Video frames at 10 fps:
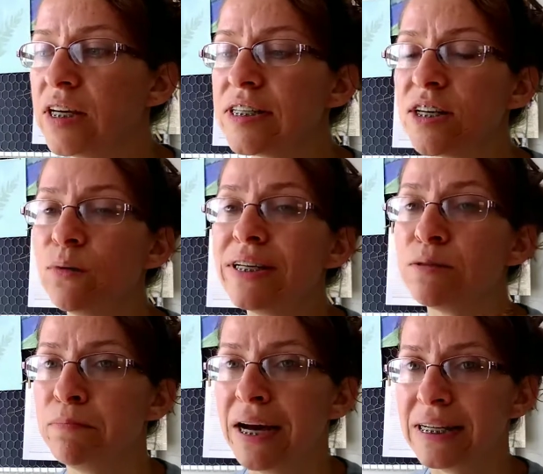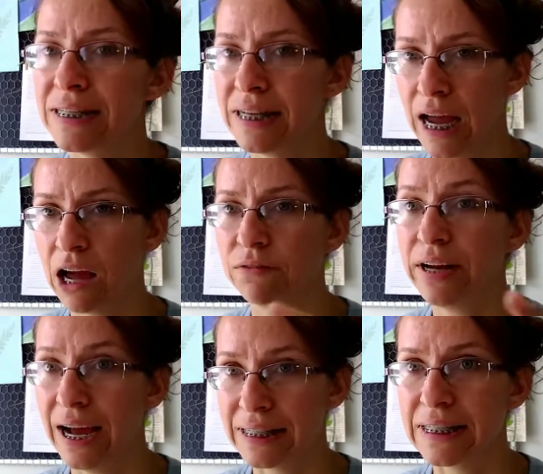So it's best to have
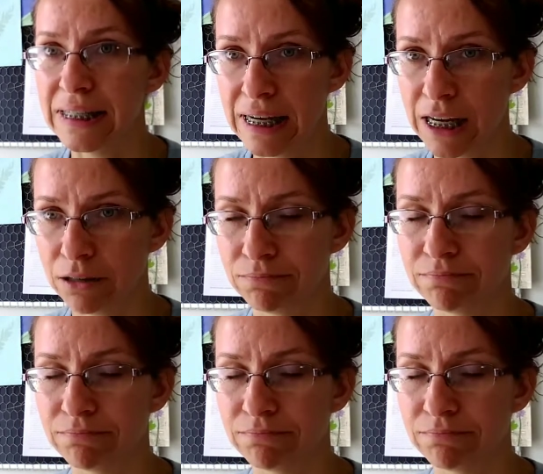it as a tea.